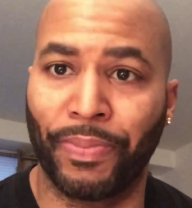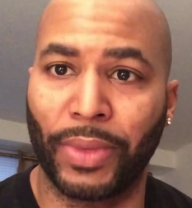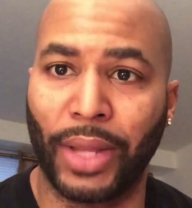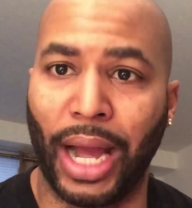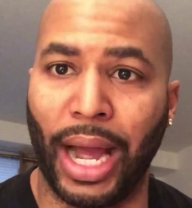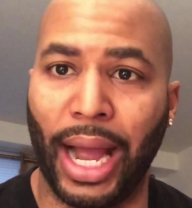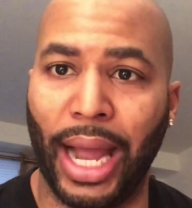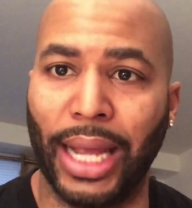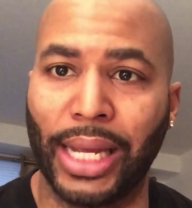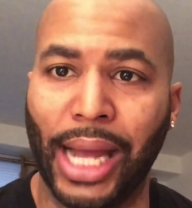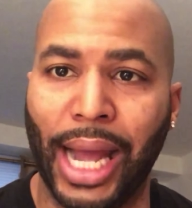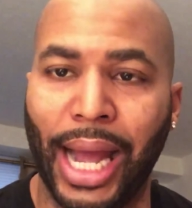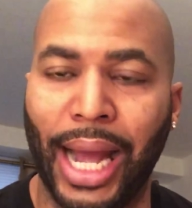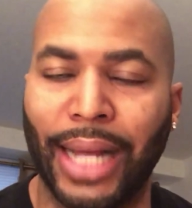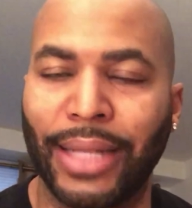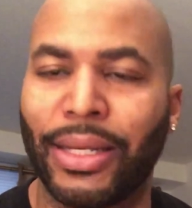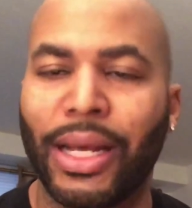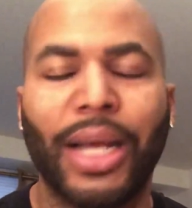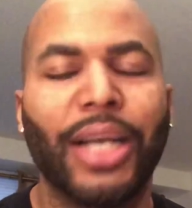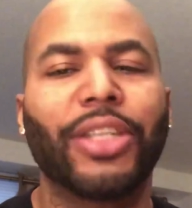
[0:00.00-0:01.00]
All right,
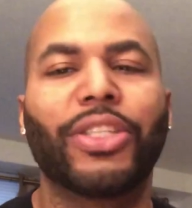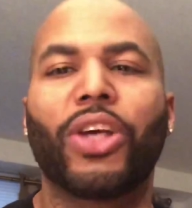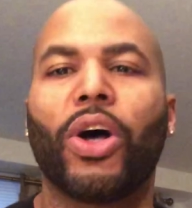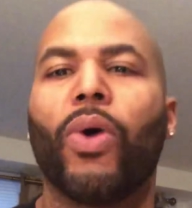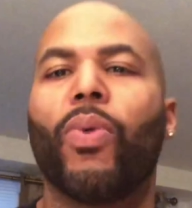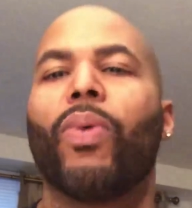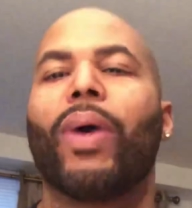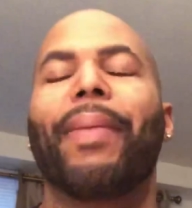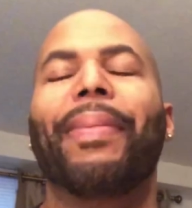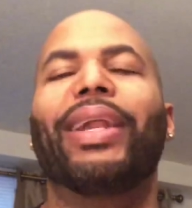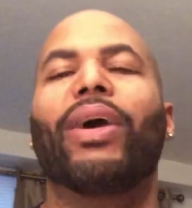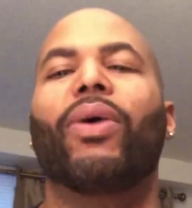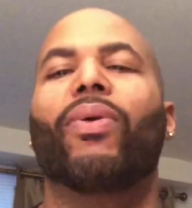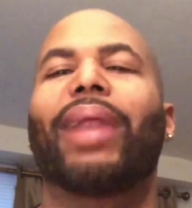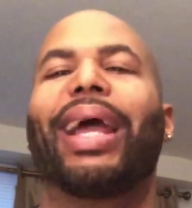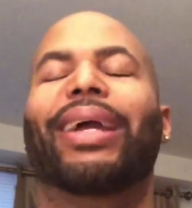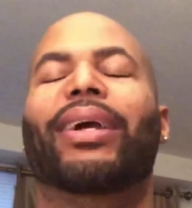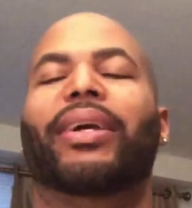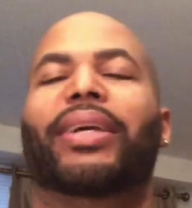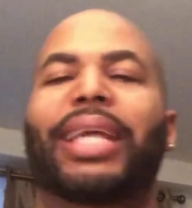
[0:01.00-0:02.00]
guys. So women don't
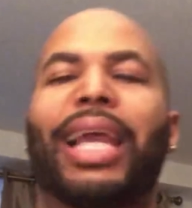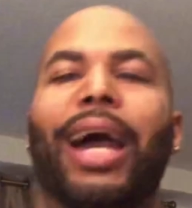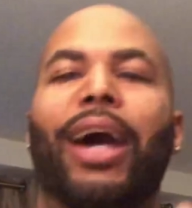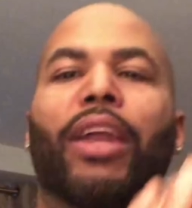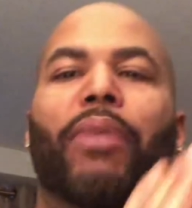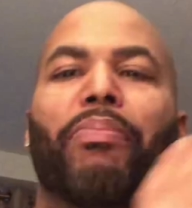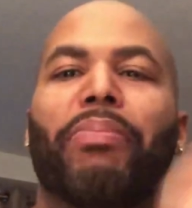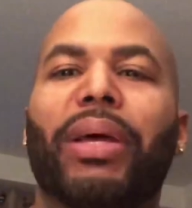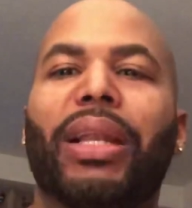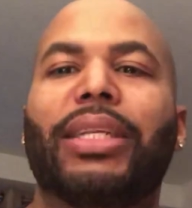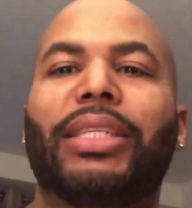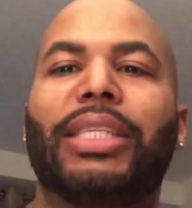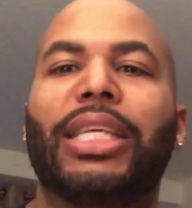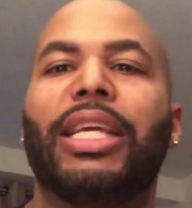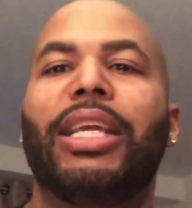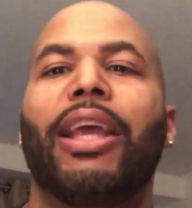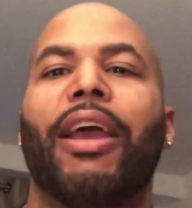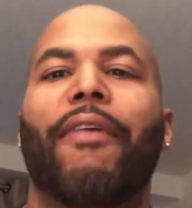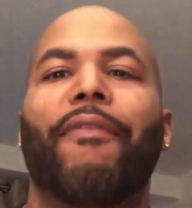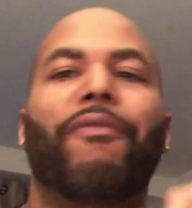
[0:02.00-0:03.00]
like
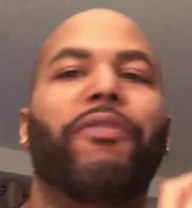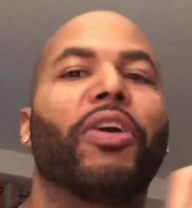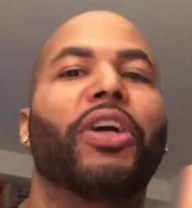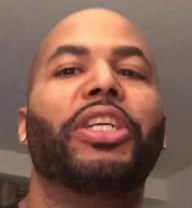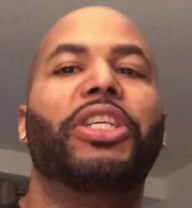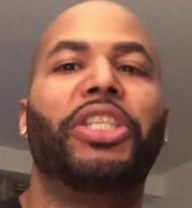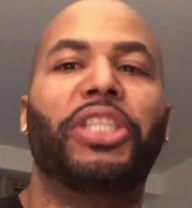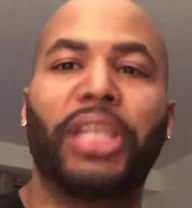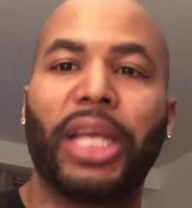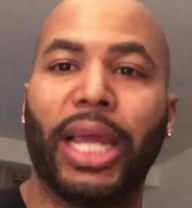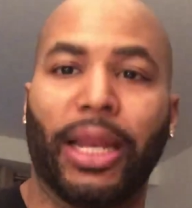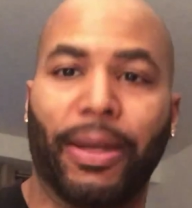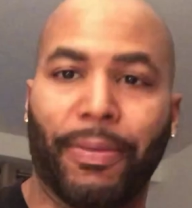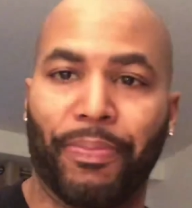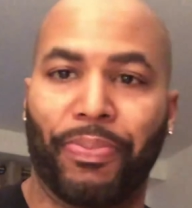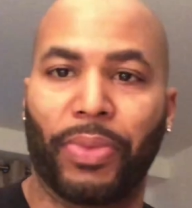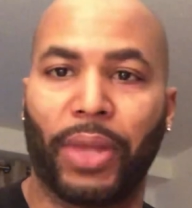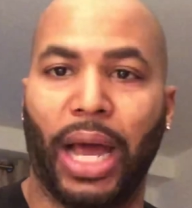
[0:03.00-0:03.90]
accountability for shit.